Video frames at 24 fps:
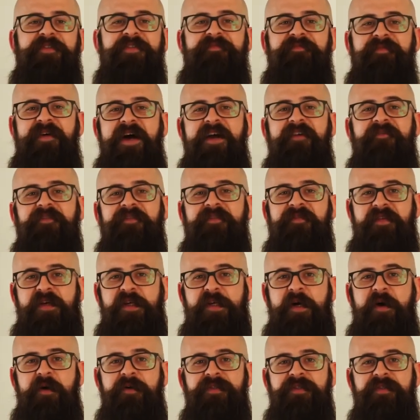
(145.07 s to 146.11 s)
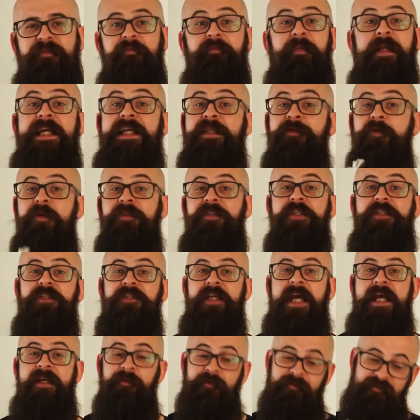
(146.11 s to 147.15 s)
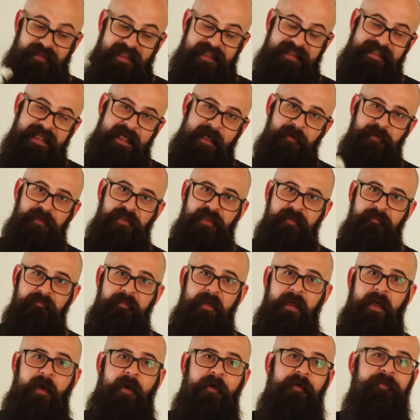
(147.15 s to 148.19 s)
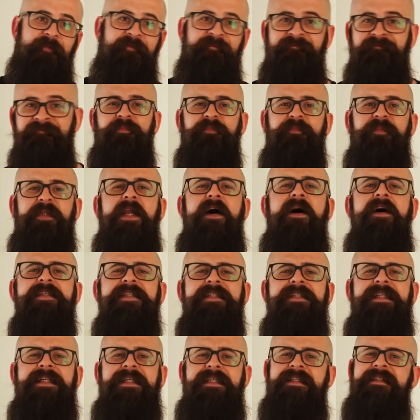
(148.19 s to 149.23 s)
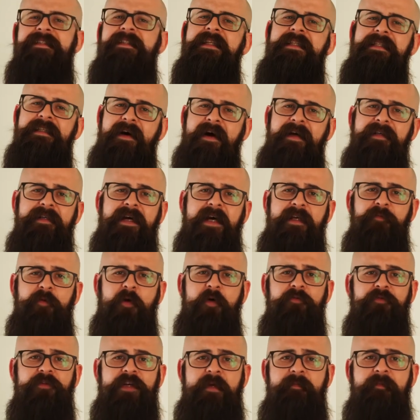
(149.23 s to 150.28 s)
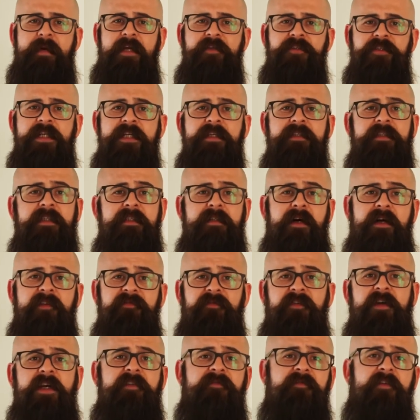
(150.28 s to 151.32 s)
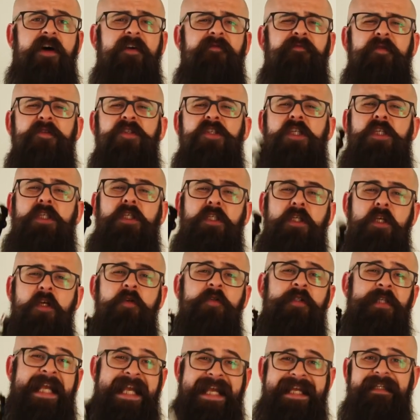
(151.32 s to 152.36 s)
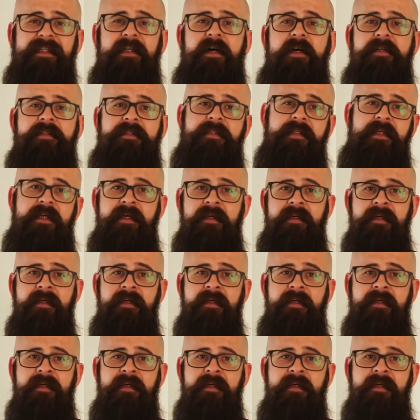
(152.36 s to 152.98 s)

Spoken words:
Mike for the videos. Please watch his channel, details below. Lastly, the 991 reimagining of the 935 was a huge hit last year,